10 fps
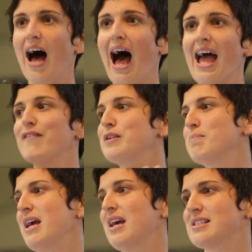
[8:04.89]
I have to
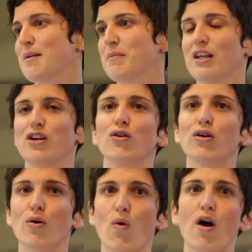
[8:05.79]
make something that you're
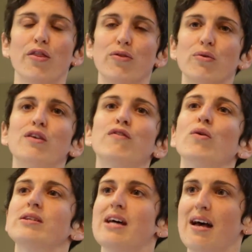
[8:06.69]
going to want three to
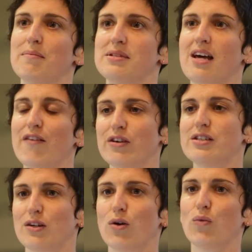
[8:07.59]
four times every
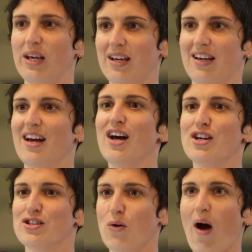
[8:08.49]
single week
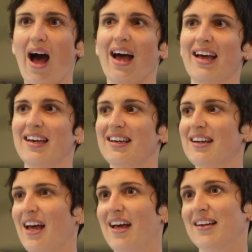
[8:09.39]
so I
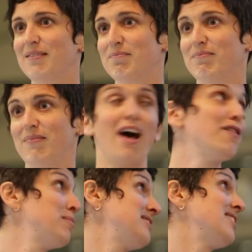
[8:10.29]
can
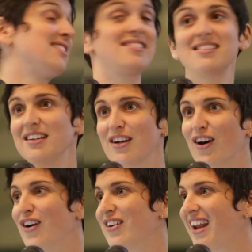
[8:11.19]
have a business, you
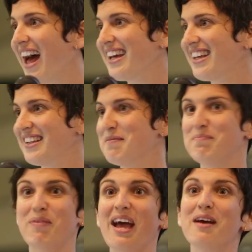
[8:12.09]
know, and I can
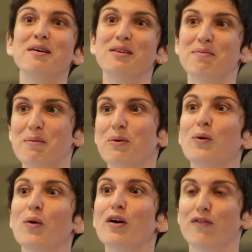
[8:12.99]
pay the people
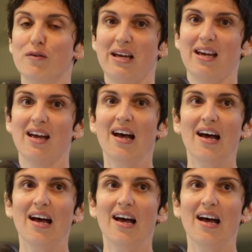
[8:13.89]
who work for me.